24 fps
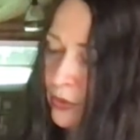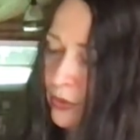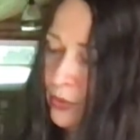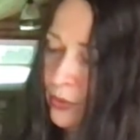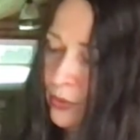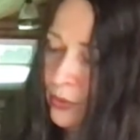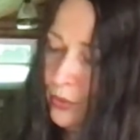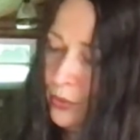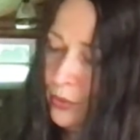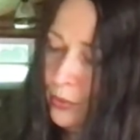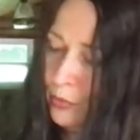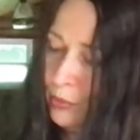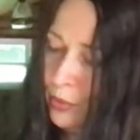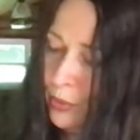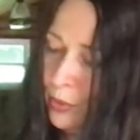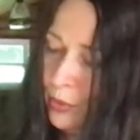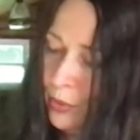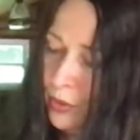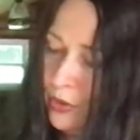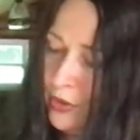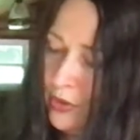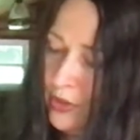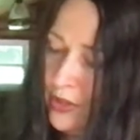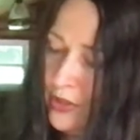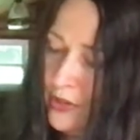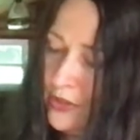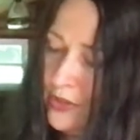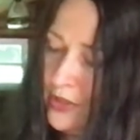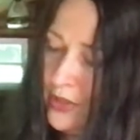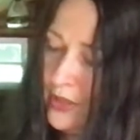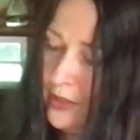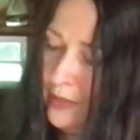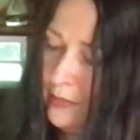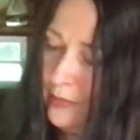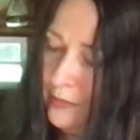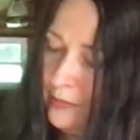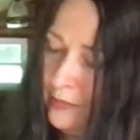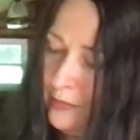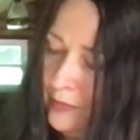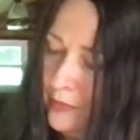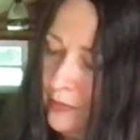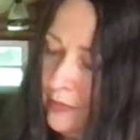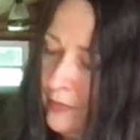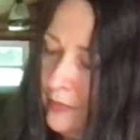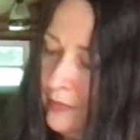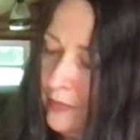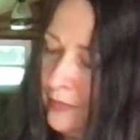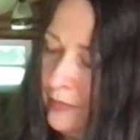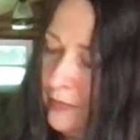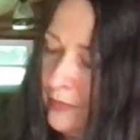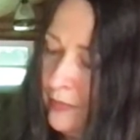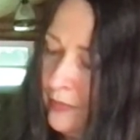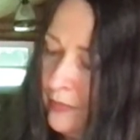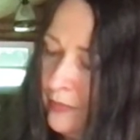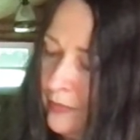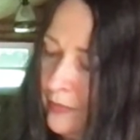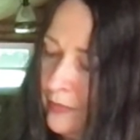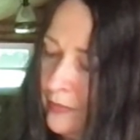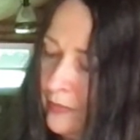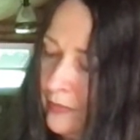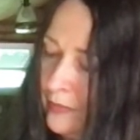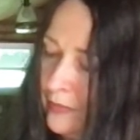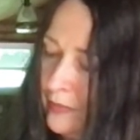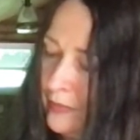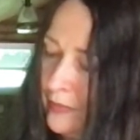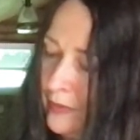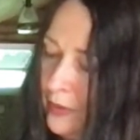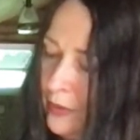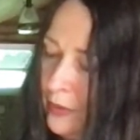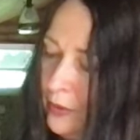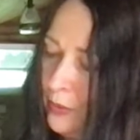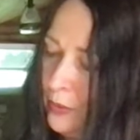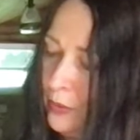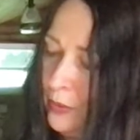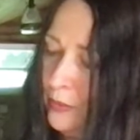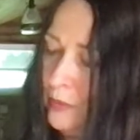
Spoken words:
to pour this in. Oh,